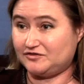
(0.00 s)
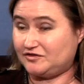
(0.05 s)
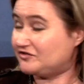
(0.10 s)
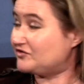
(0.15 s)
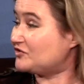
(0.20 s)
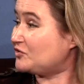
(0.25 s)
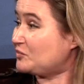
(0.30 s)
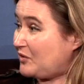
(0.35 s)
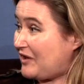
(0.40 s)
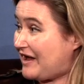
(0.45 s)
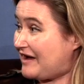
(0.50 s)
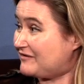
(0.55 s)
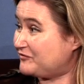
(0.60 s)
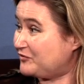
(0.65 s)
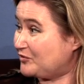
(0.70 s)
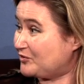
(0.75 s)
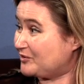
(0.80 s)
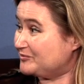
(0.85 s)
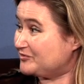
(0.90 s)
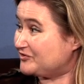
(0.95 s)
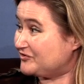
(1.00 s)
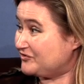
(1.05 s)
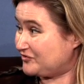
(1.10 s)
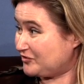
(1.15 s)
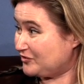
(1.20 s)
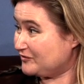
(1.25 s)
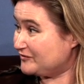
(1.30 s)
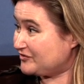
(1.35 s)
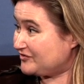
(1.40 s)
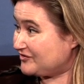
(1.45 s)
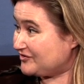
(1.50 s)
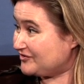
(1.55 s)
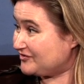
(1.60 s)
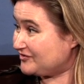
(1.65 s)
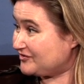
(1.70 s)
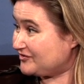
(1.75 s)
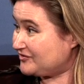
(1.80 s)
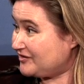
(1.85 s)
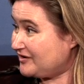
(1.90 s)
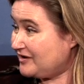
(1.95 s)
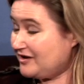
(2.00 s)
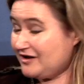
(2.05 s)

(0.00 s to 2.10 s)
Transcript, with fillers: digital platforms and services,